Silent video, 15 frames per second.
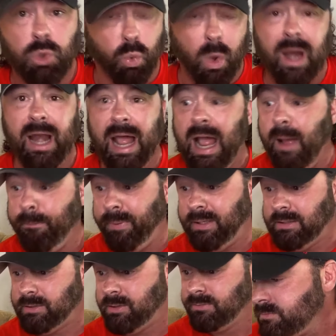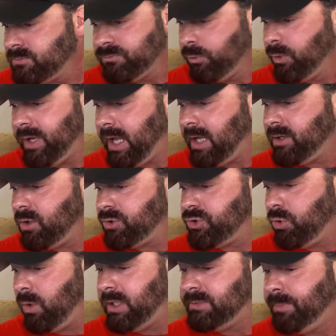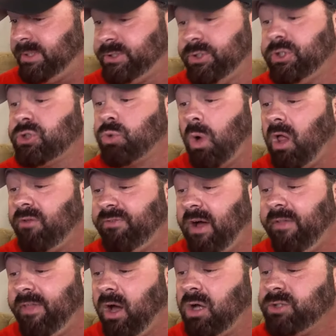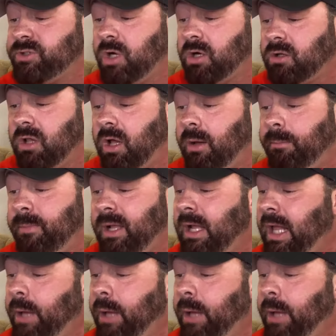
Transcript: What happened? Rudy had no choice but to disqualify the All-Star Club.